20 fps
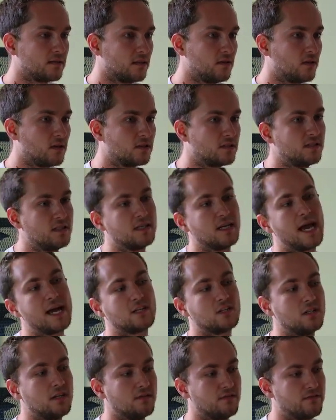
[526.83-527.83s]
And you can see it
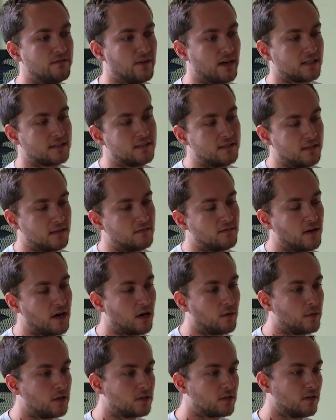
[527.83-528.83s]
actually affects the
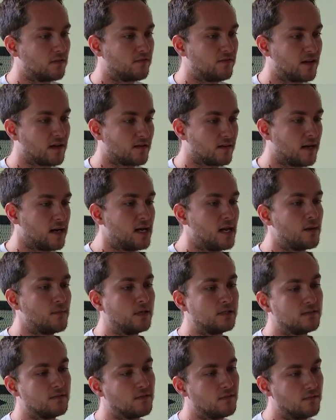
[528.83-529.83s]
environment. It's going to affect the
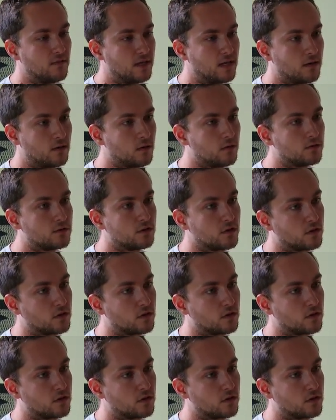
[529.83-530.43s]
dynamics of the vehicles.